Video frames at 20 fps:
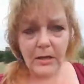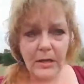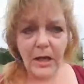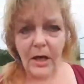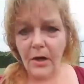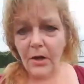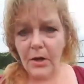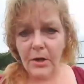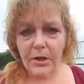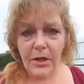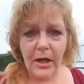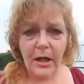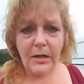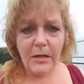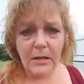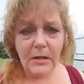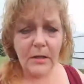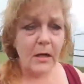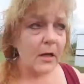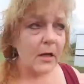
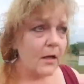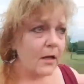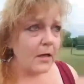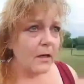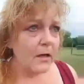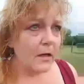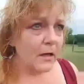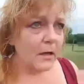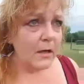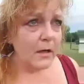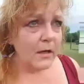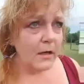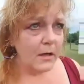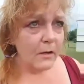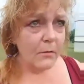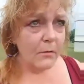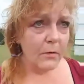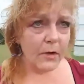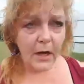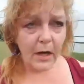energies,
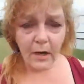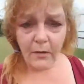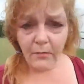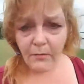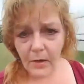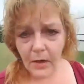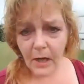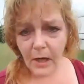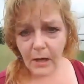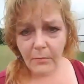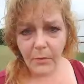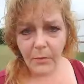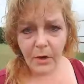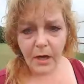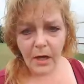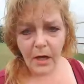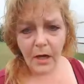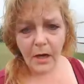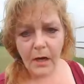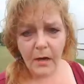whatever they
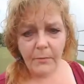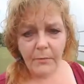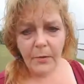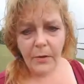bring up,